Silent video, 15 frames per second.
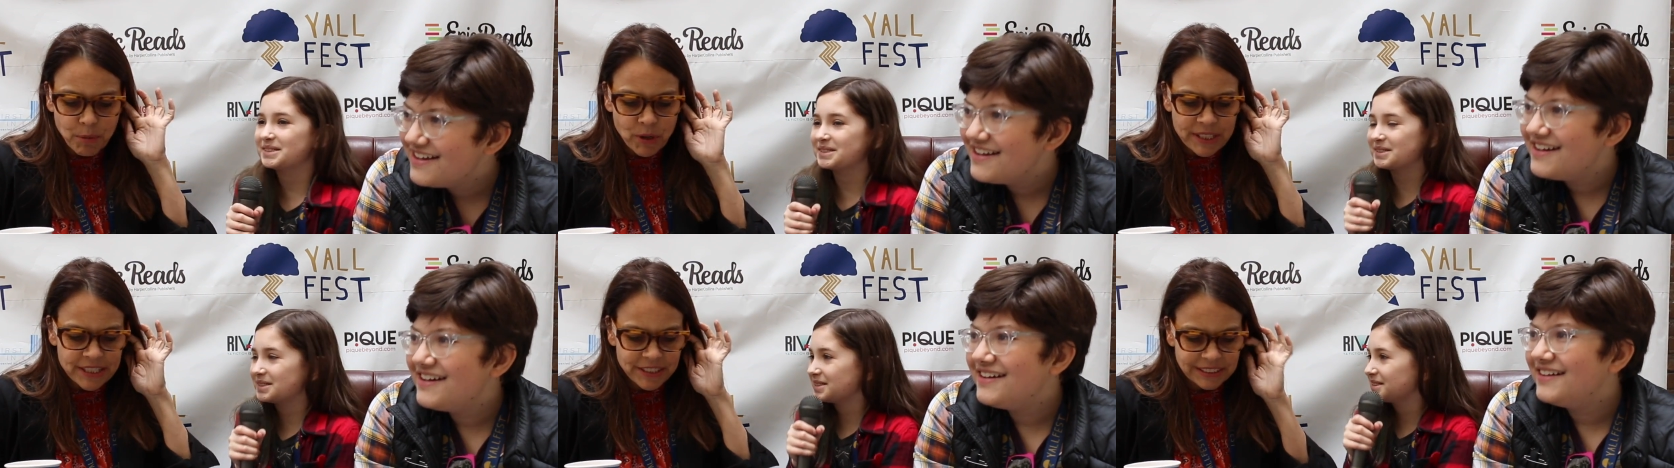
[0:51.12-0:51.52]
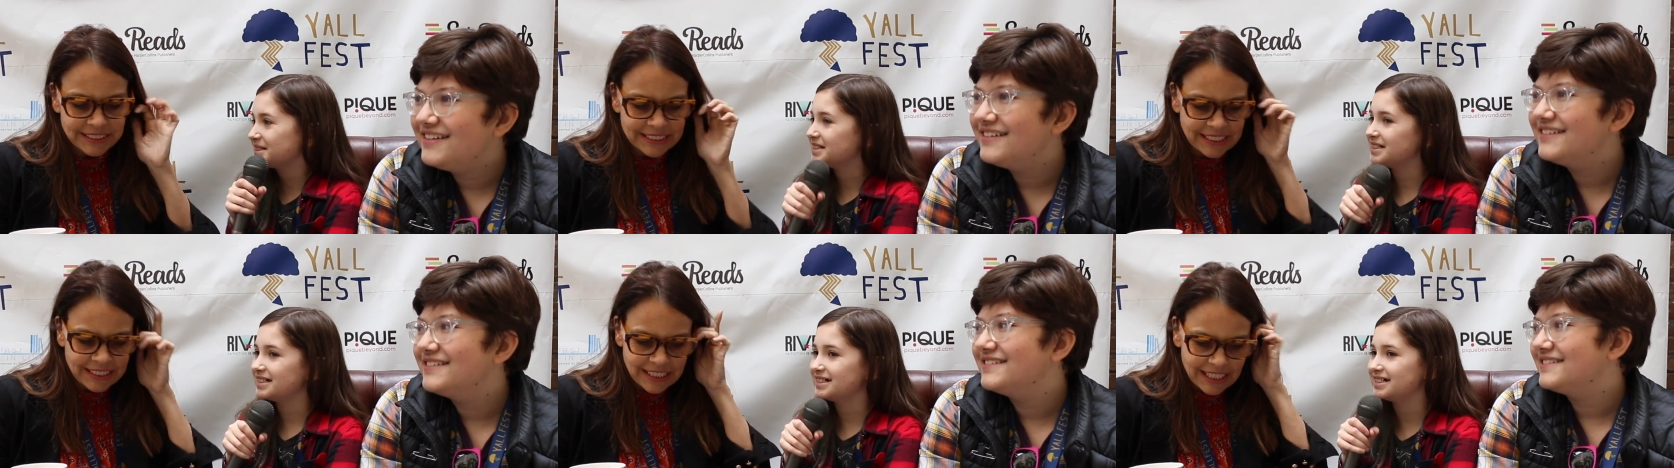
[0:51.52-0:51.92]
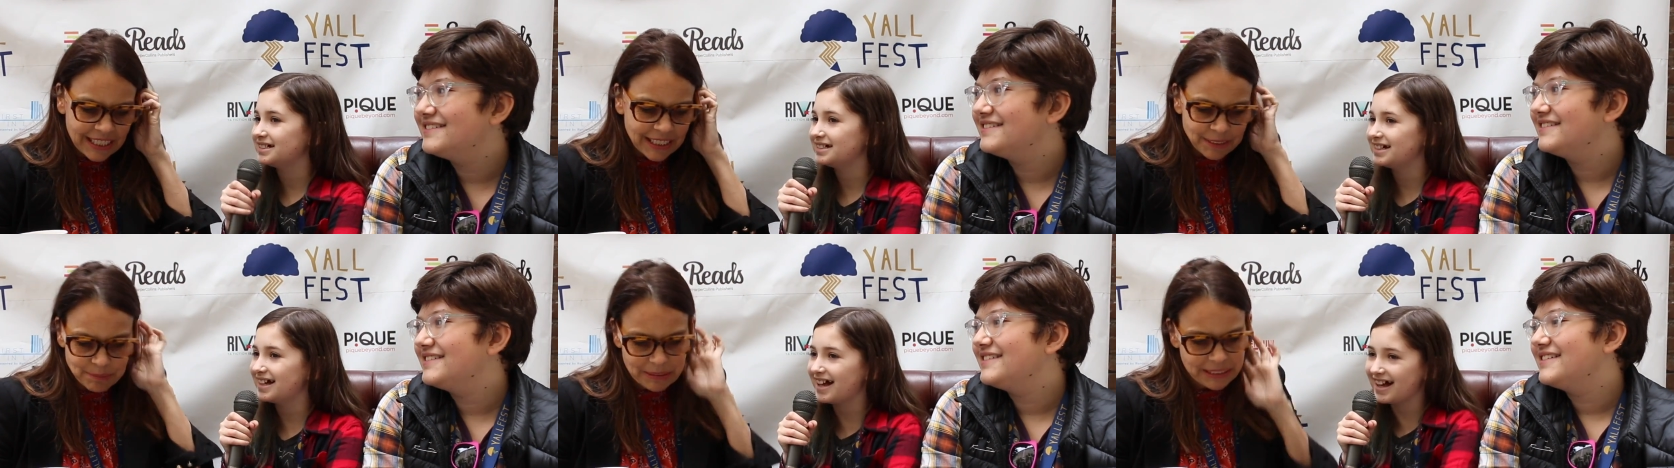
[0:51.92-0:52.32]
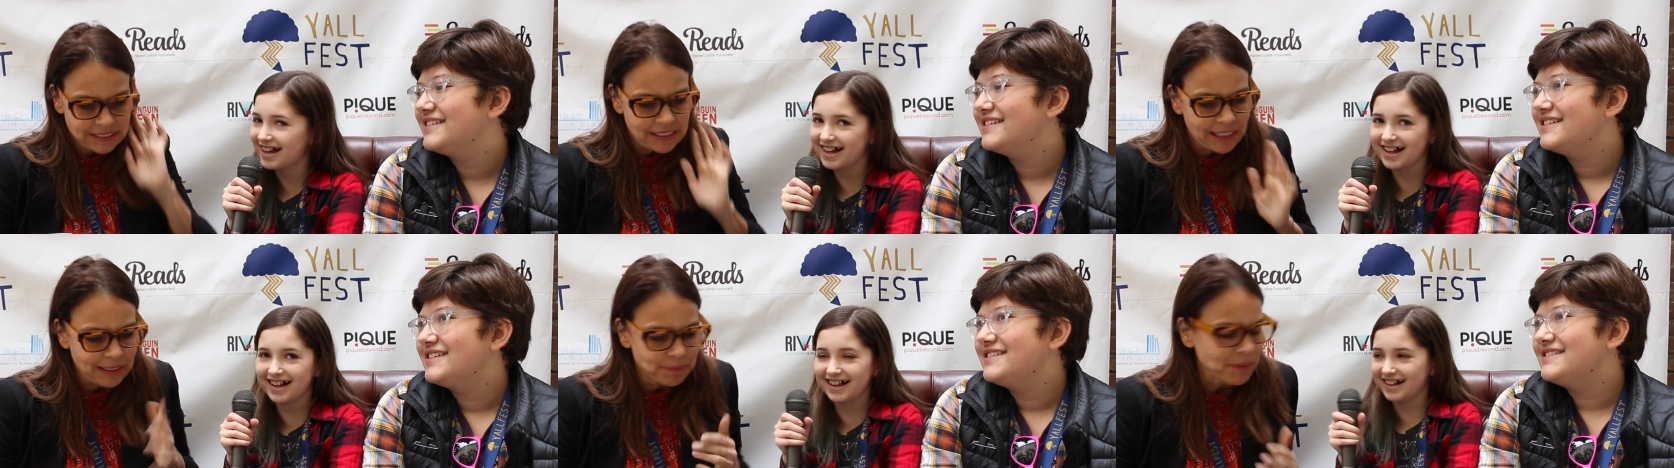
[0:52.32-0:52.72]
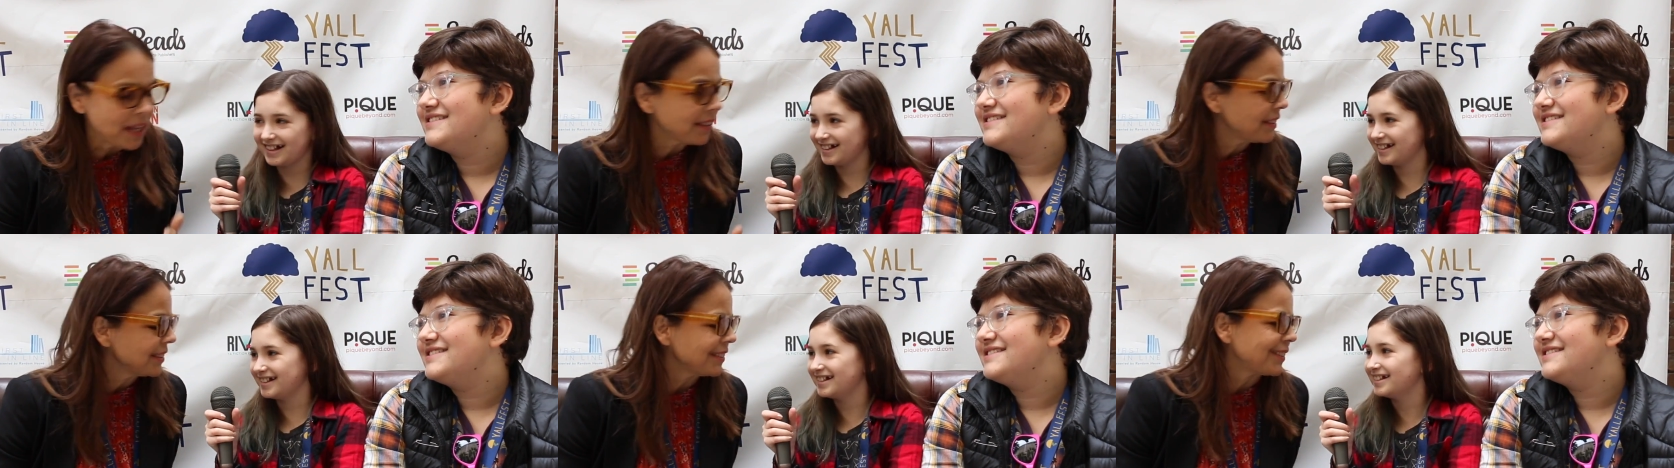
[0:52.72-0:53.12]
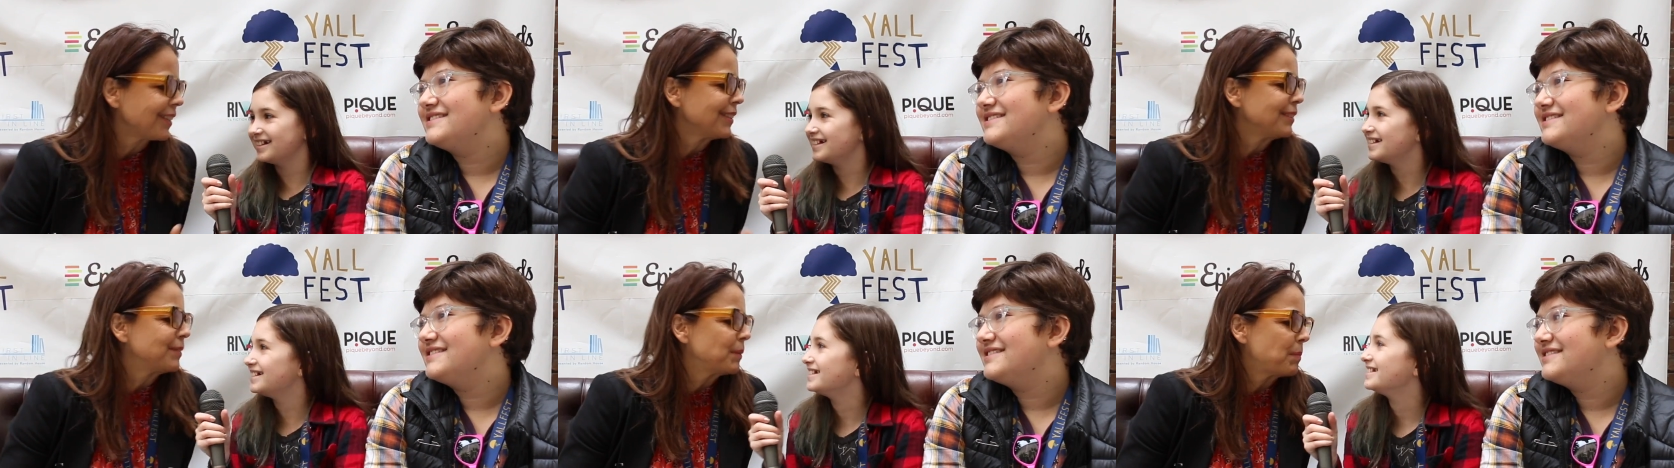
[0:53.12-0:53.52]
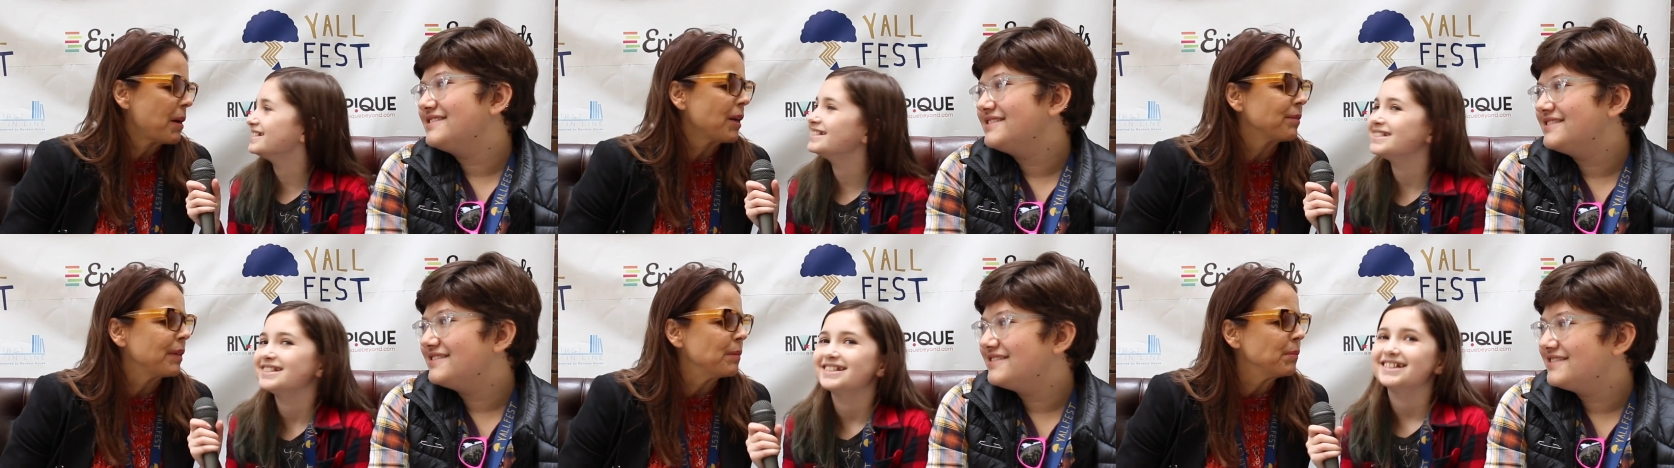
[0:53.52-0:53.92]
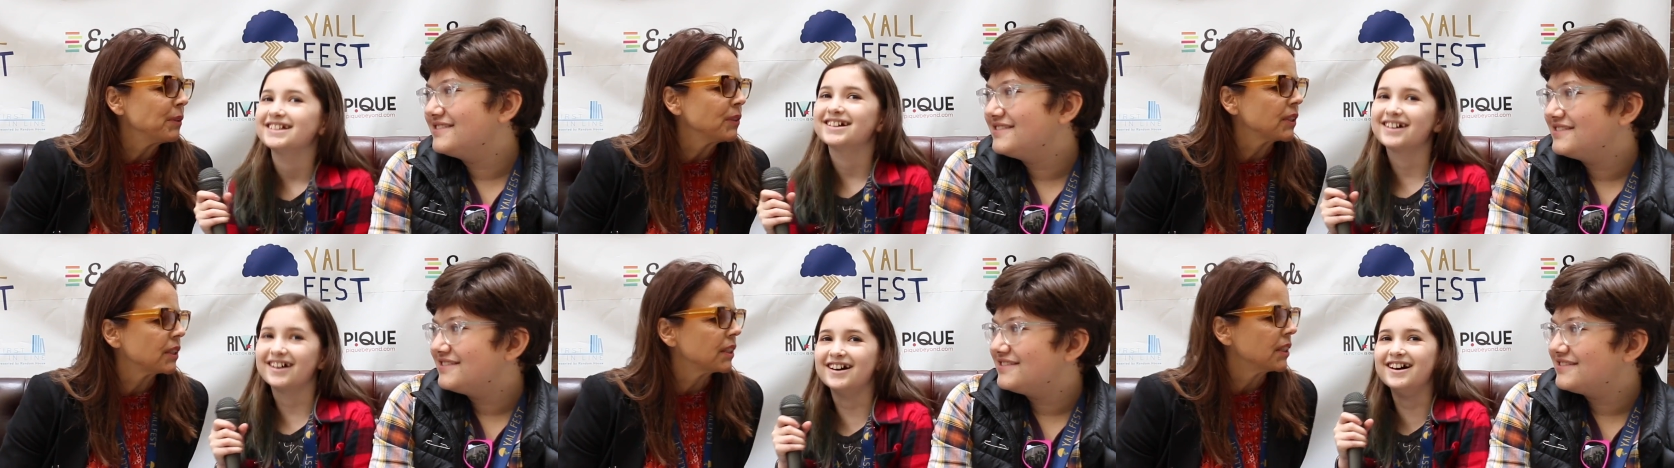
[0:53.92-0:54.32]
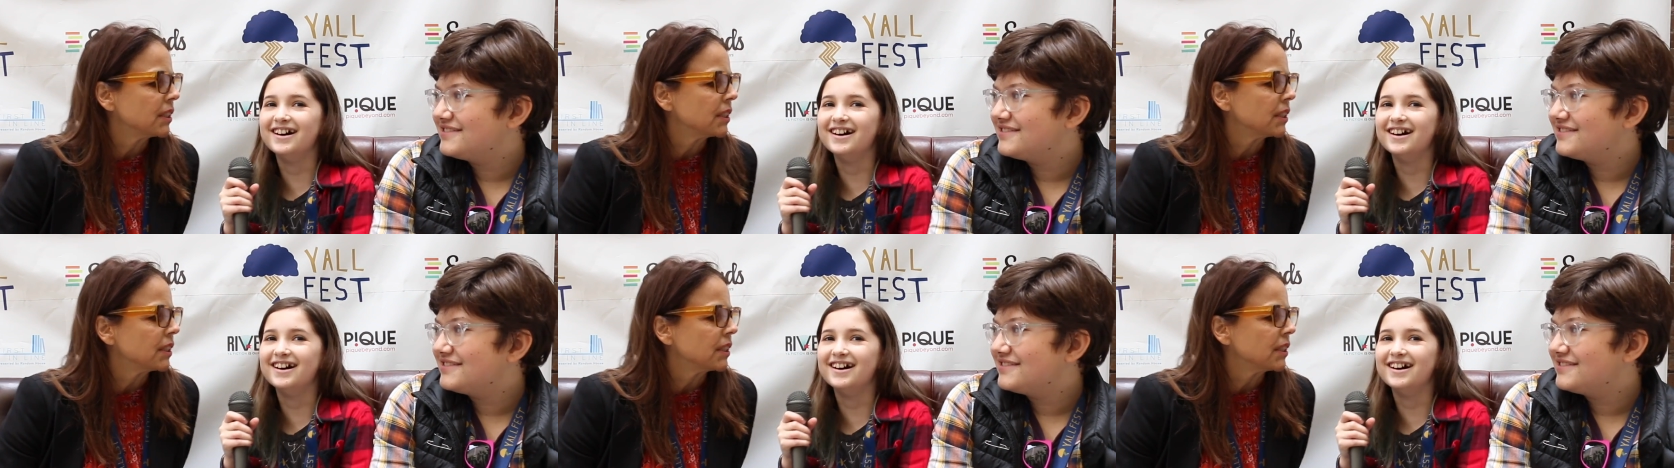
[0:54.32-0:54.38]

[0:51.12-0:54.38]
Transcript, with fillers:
Speaker 1: more interesting than I am. I am not the star of a Broadway musical,